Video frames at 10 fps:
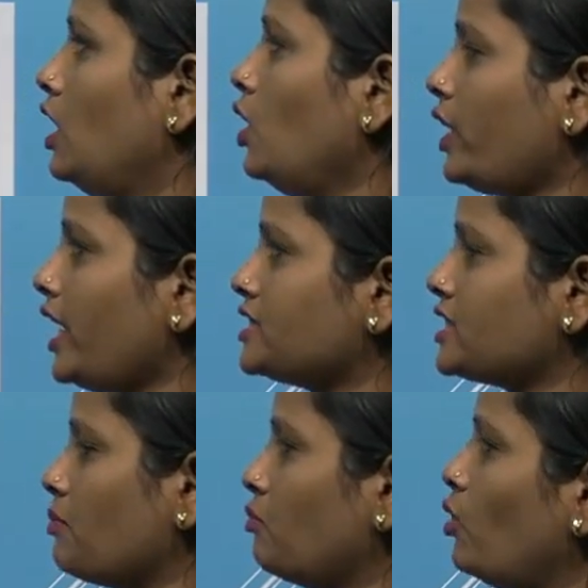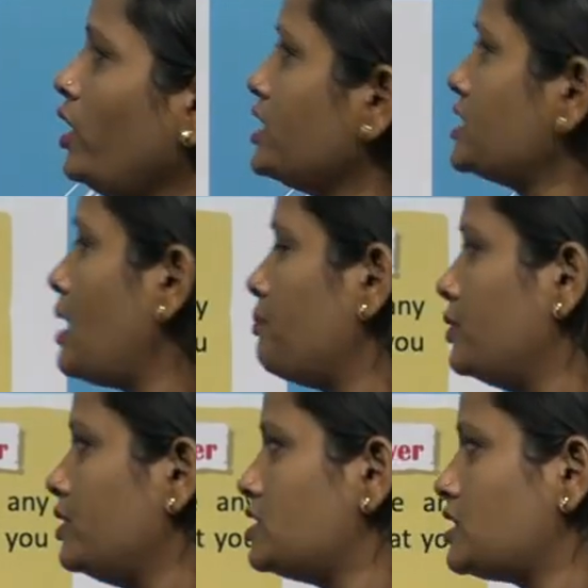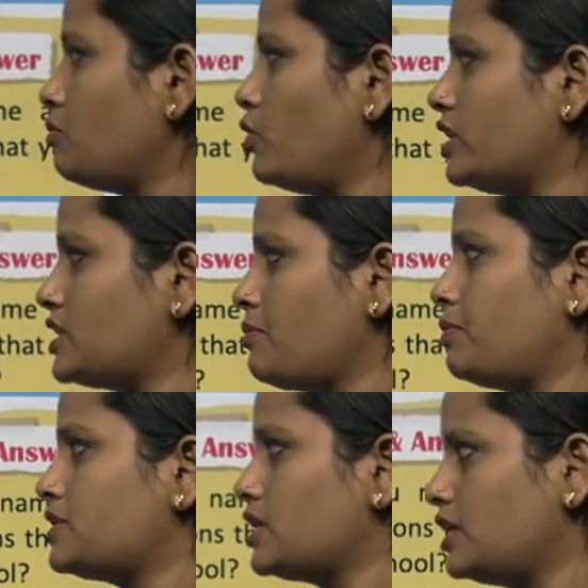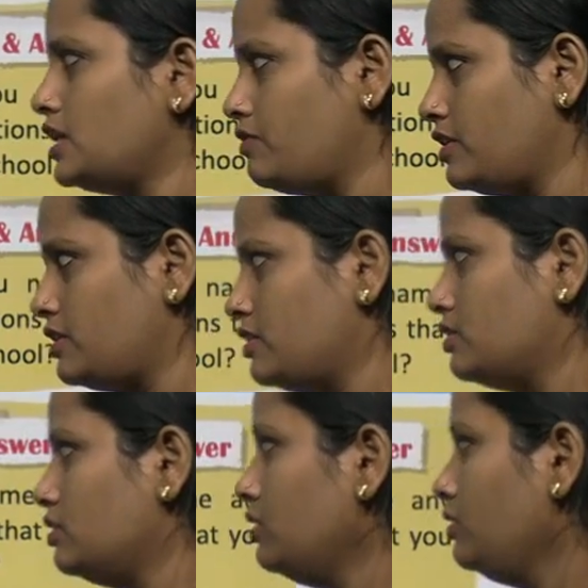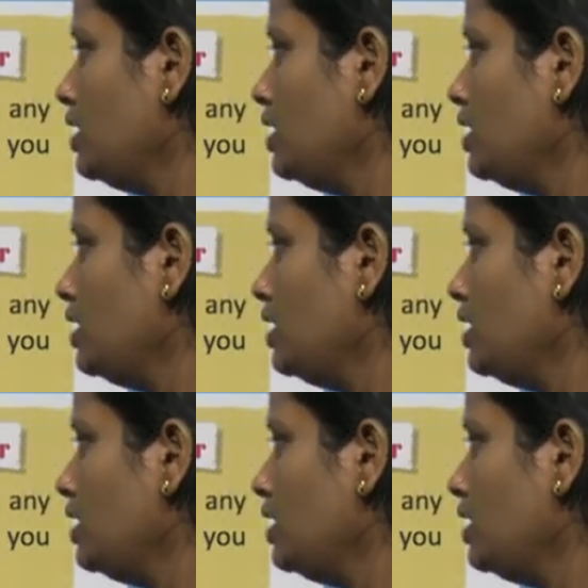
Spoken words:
Look at some more examples. Some more examples are given here.